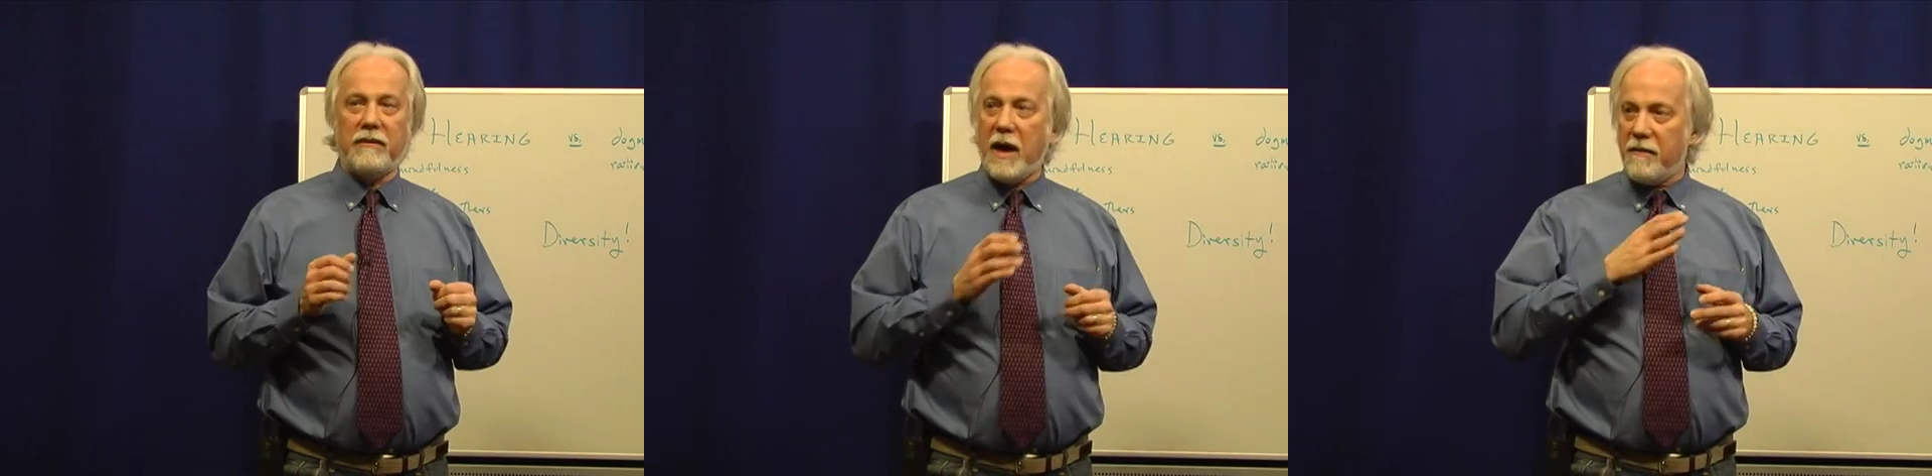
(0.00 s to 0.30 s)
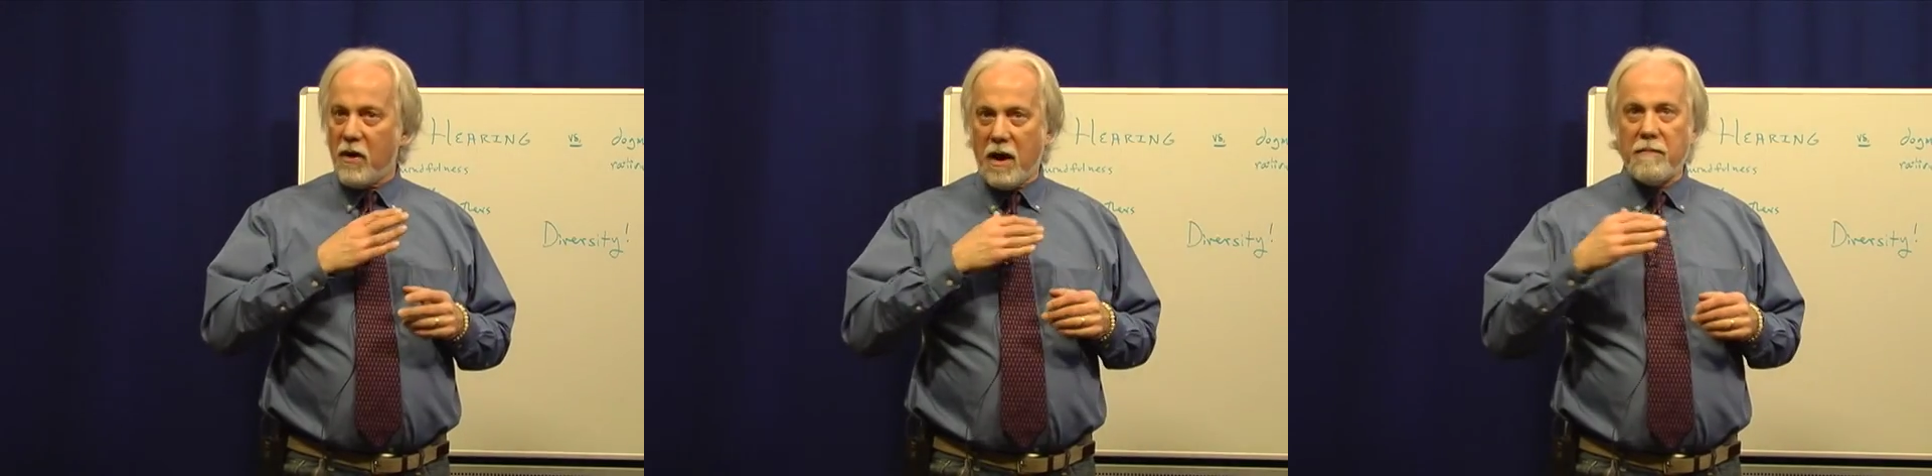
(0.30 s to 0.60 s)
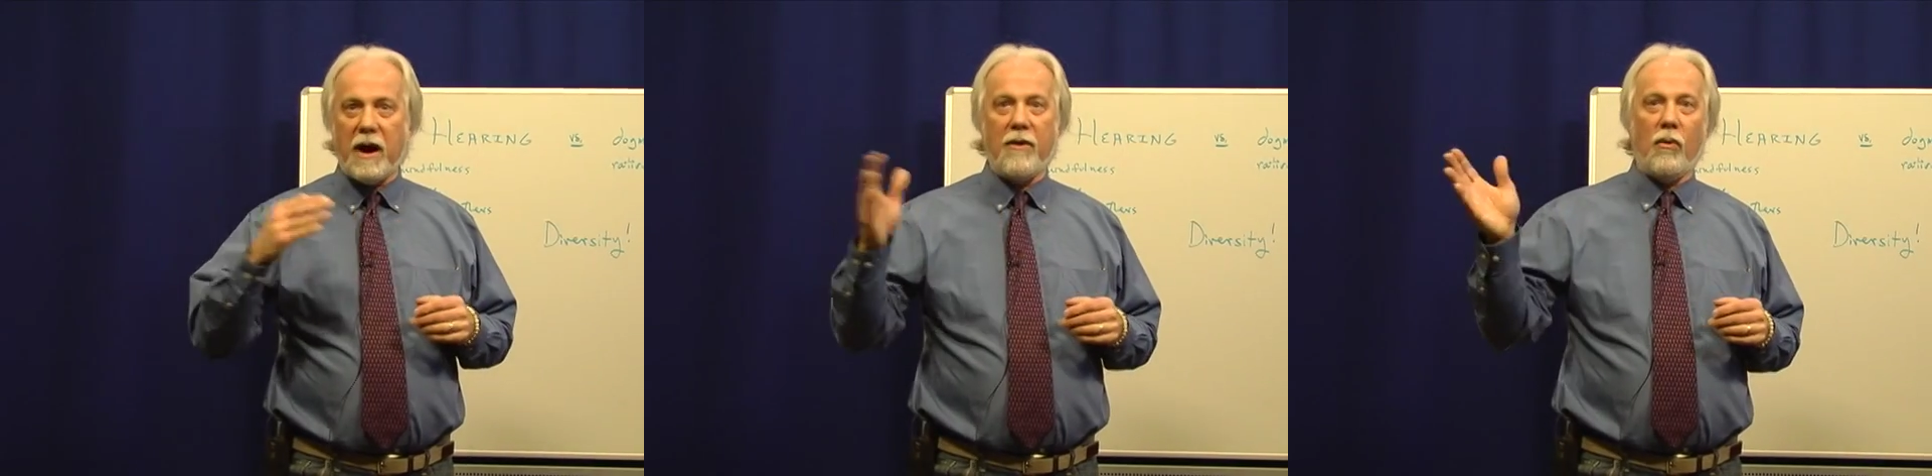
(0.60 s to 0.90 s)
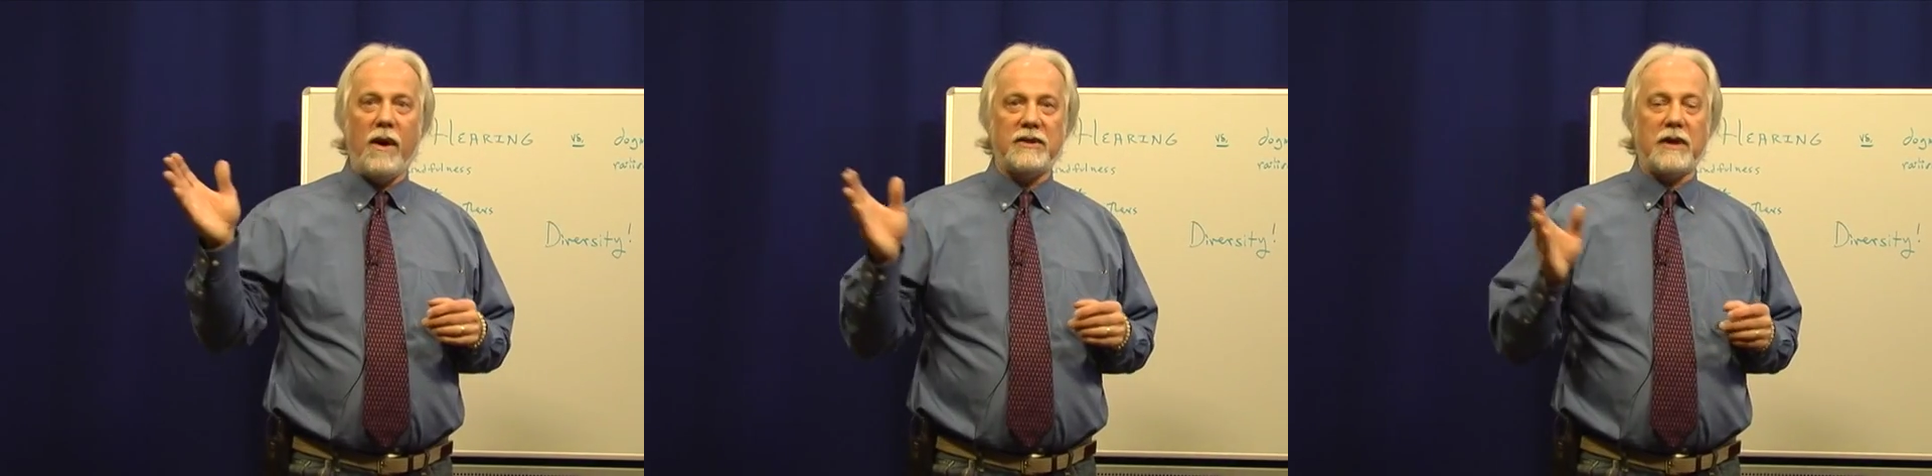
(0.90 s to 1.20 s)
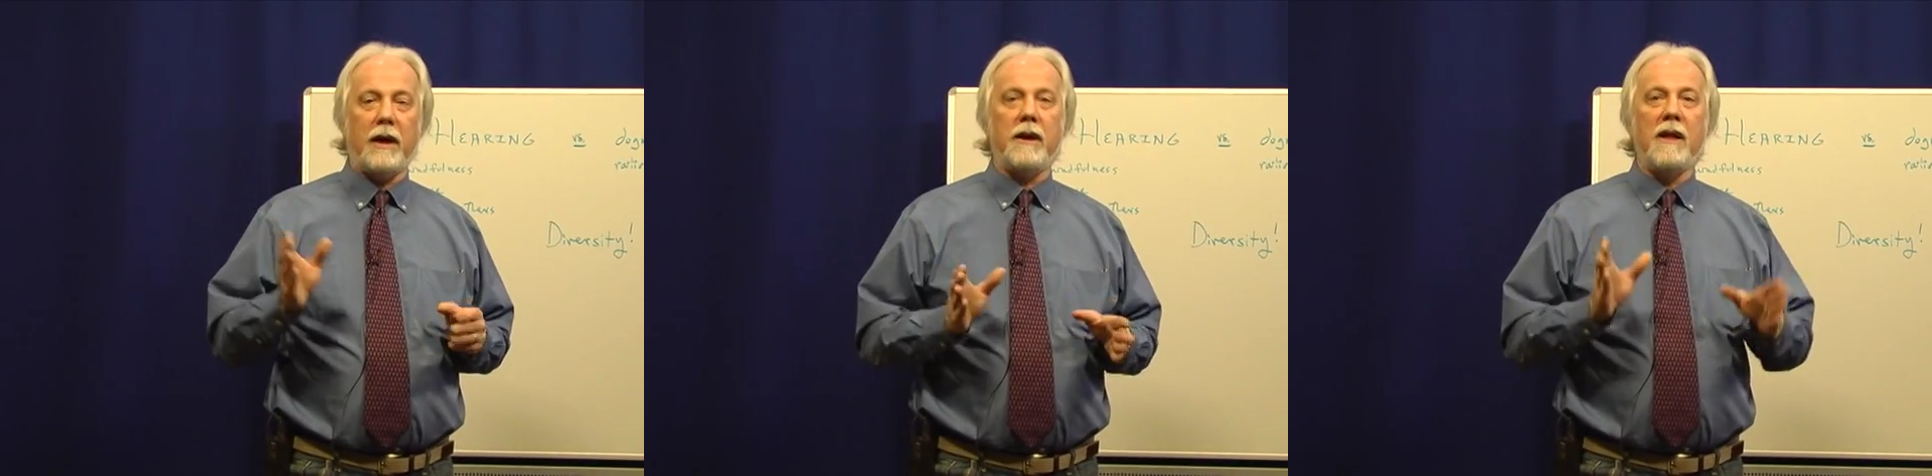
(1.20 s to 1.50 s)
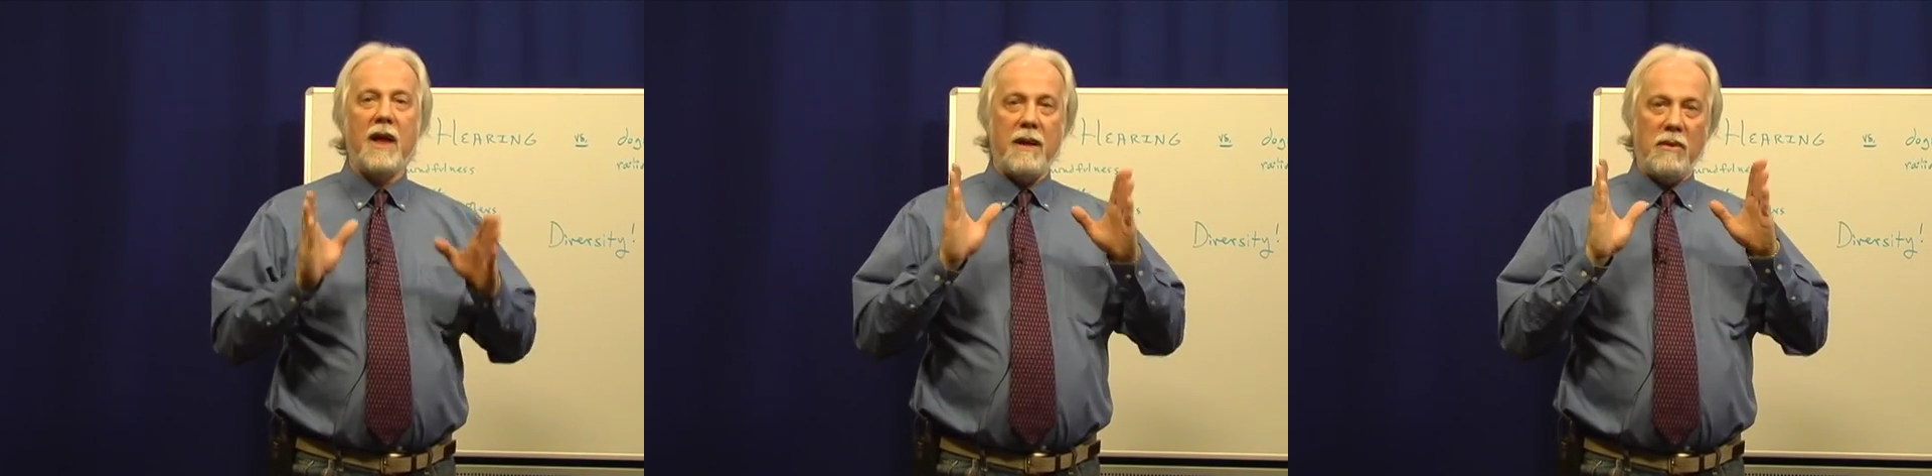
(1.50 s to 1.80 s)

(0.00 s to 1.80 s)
kind of gone by the wayside and